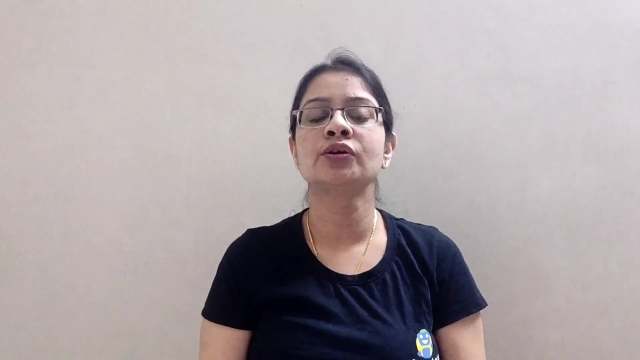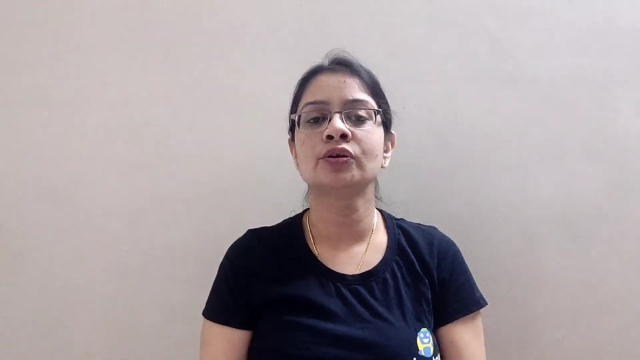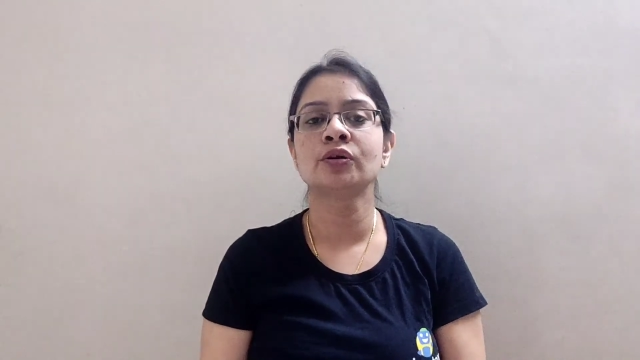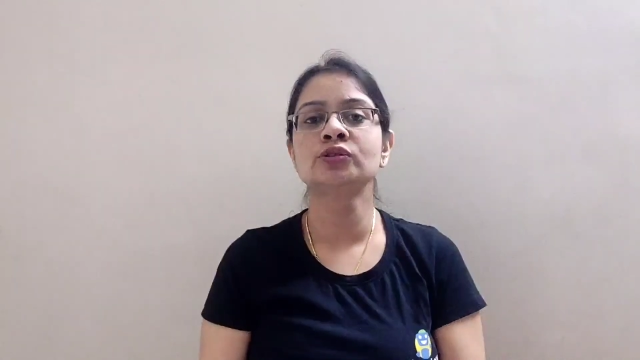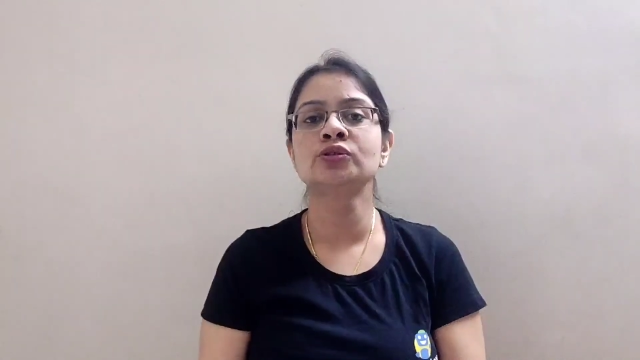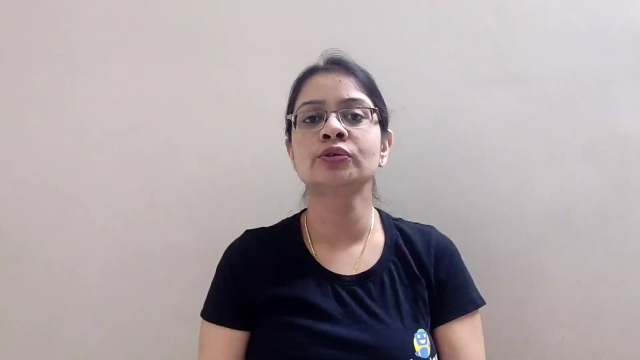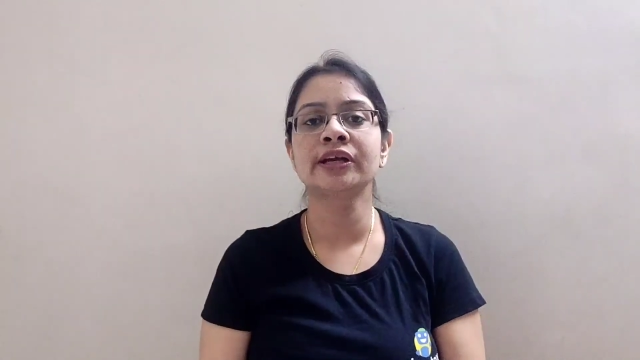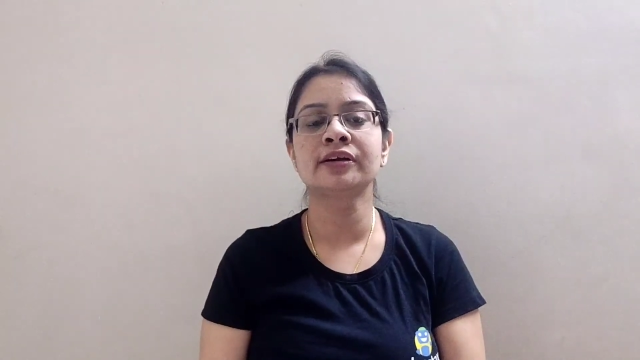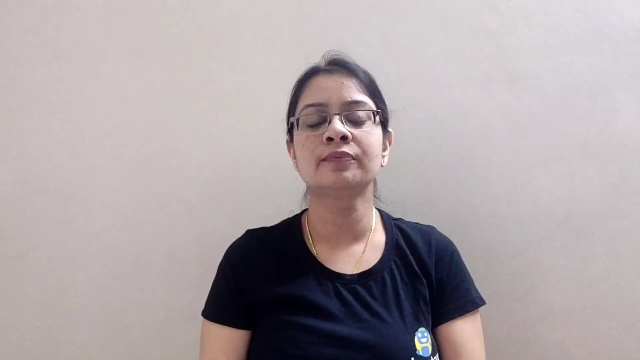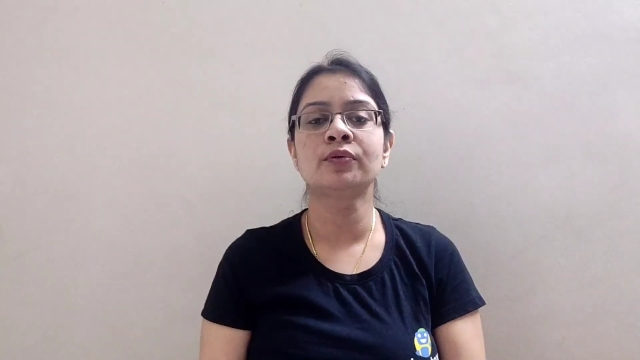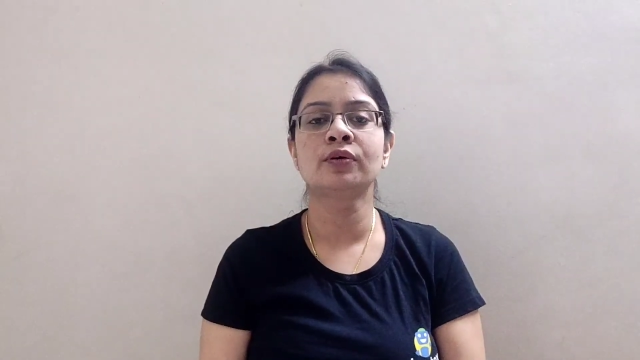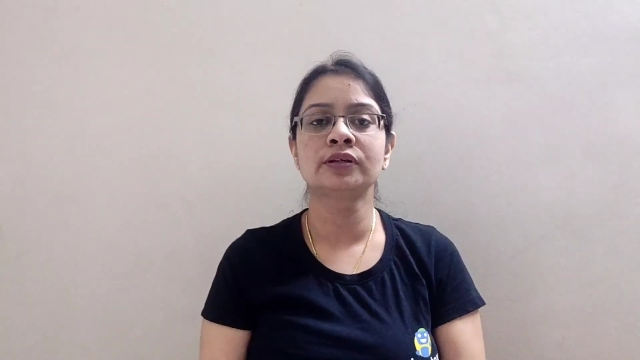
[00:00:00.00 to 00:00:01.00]
You can also
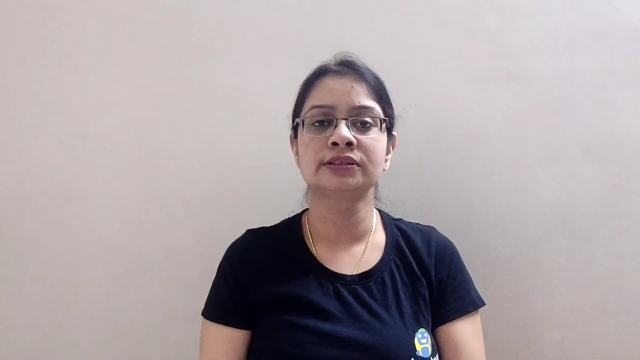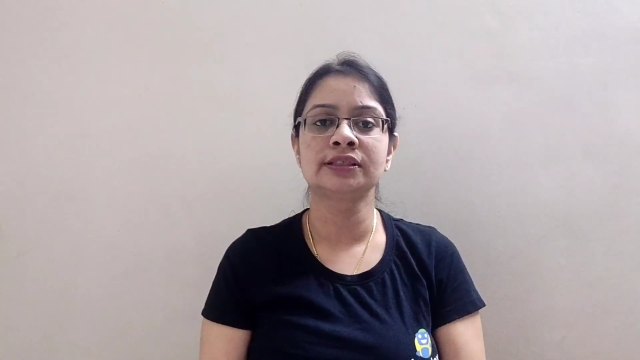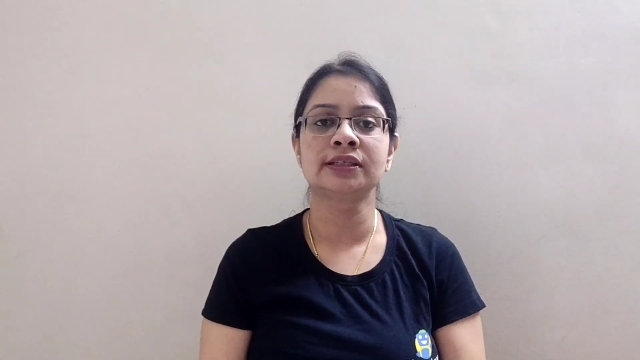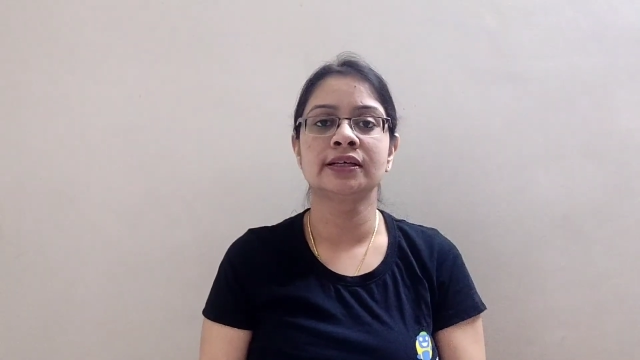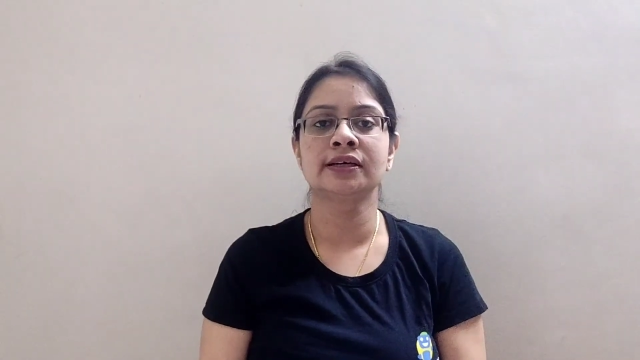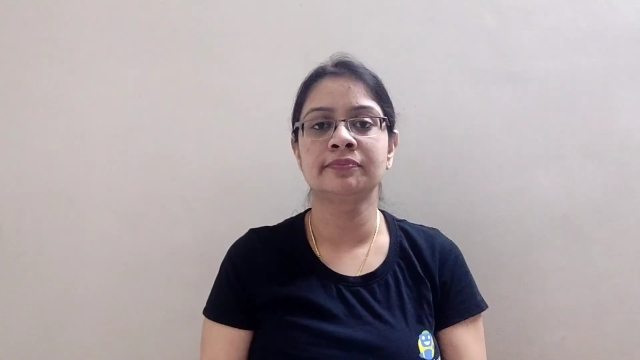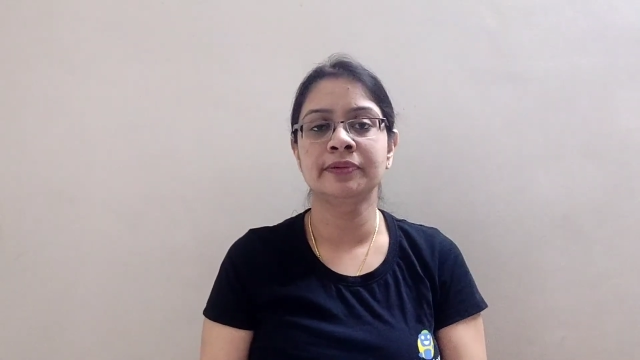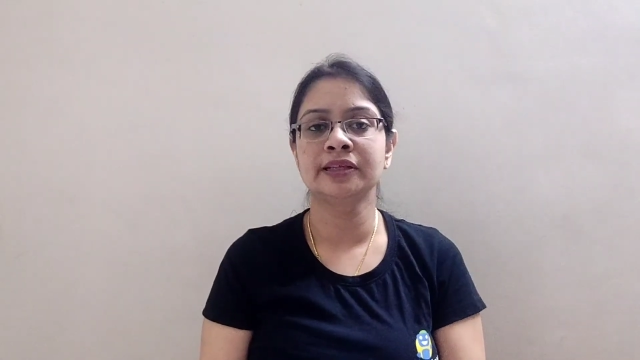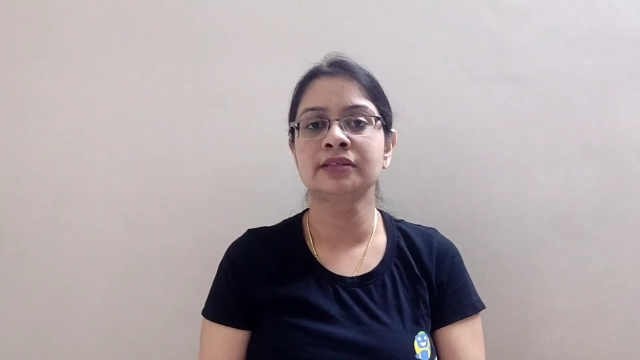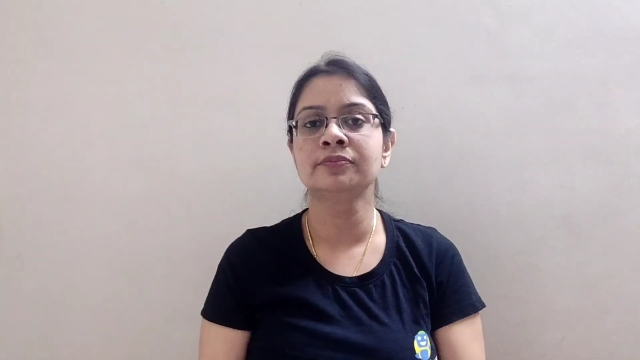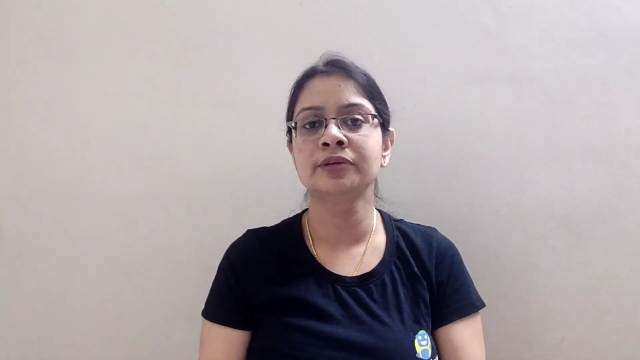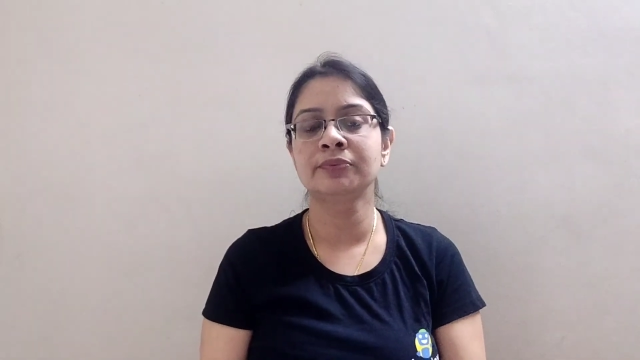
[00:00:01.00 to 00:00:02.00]
take a policy and
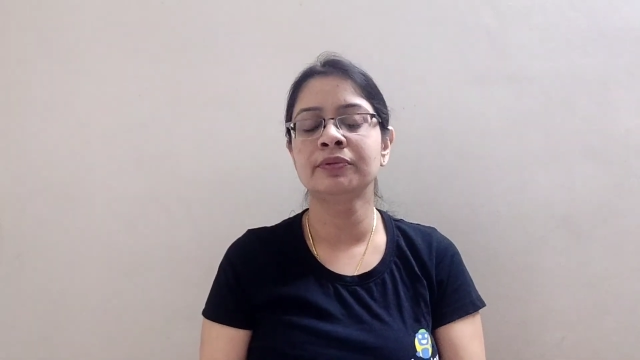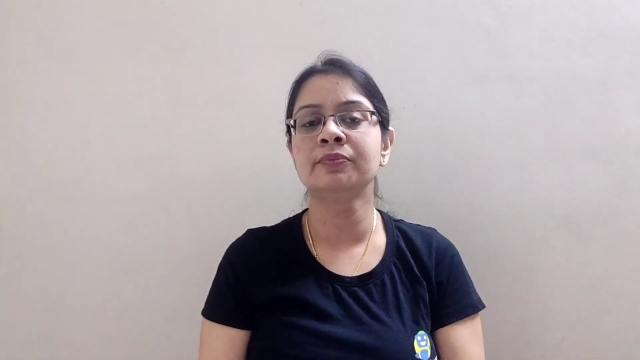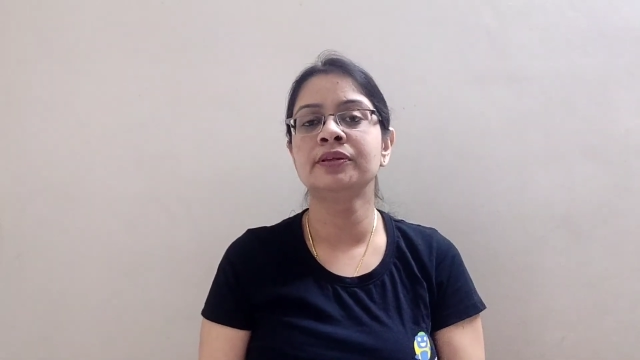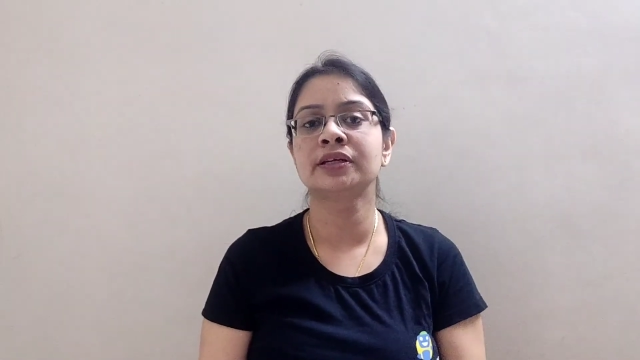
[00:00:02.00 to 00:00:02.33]
pay the premium